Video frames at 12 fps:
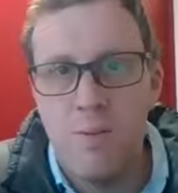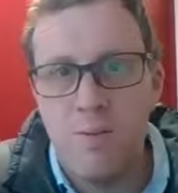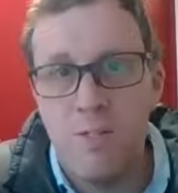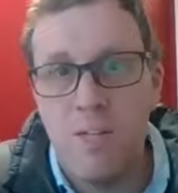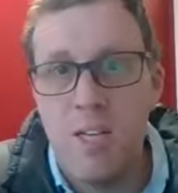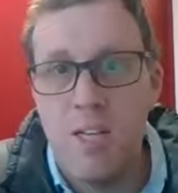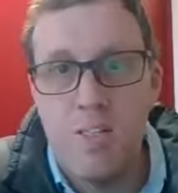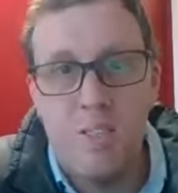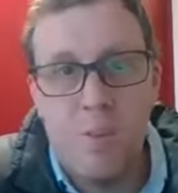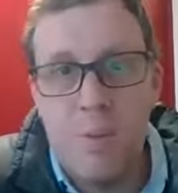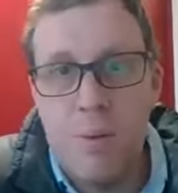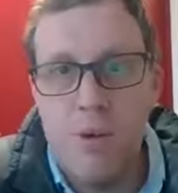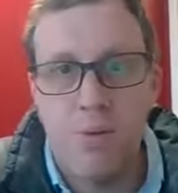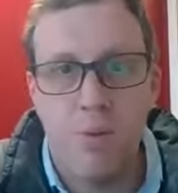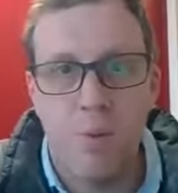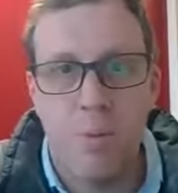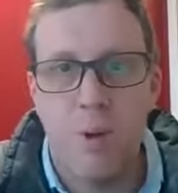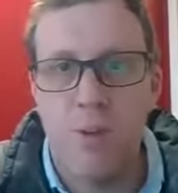which say, suppose a
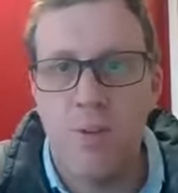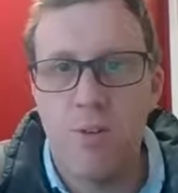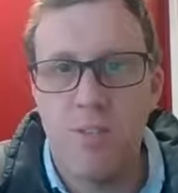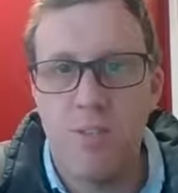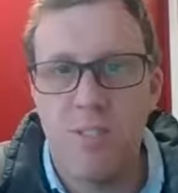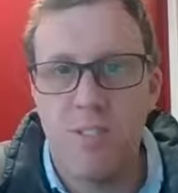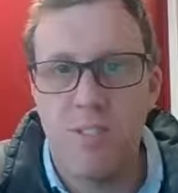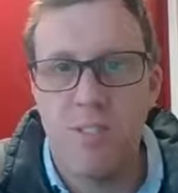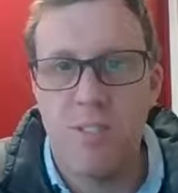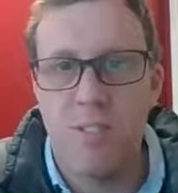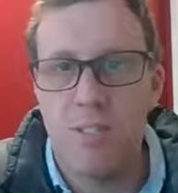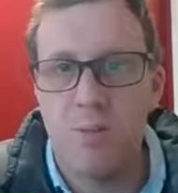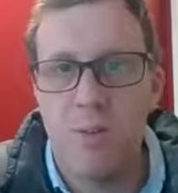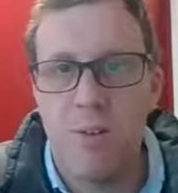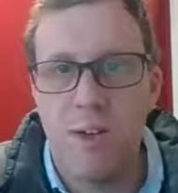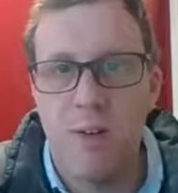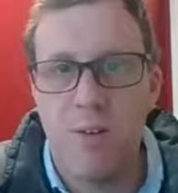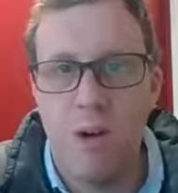brother or sister is
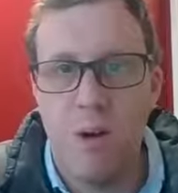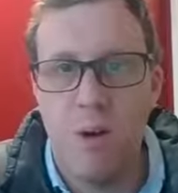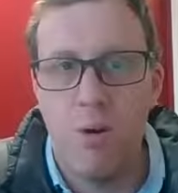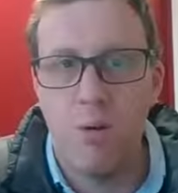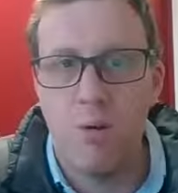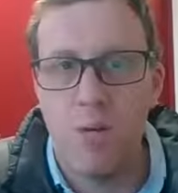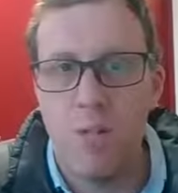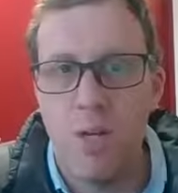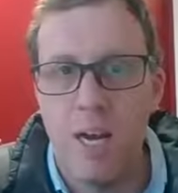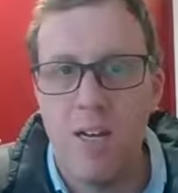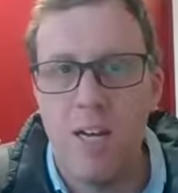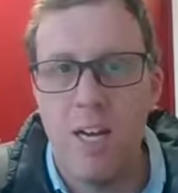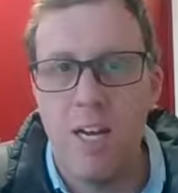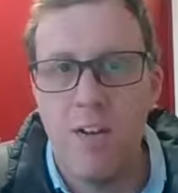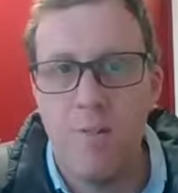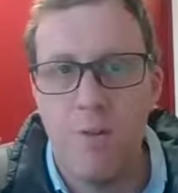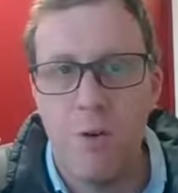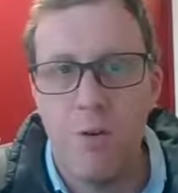without clothes and daily
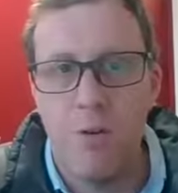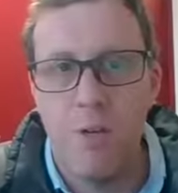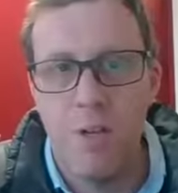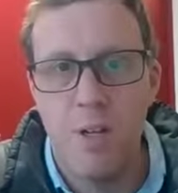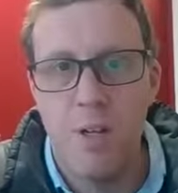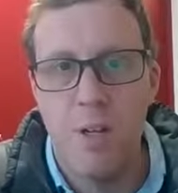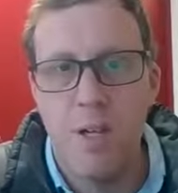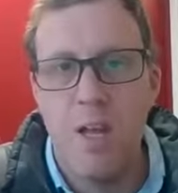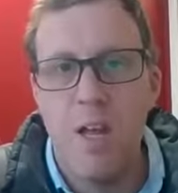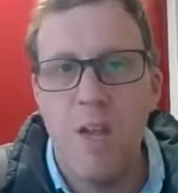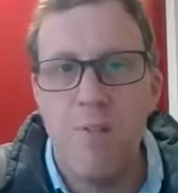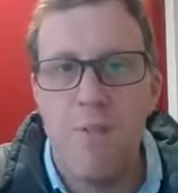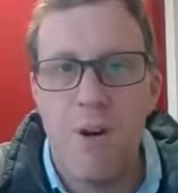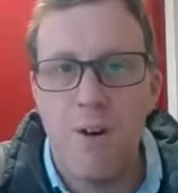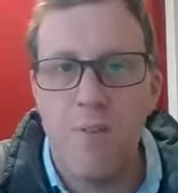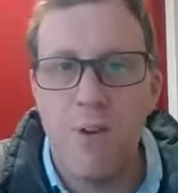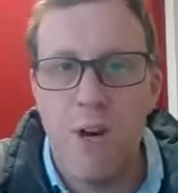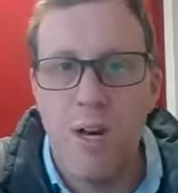food. If one
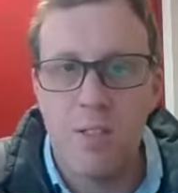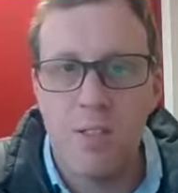of you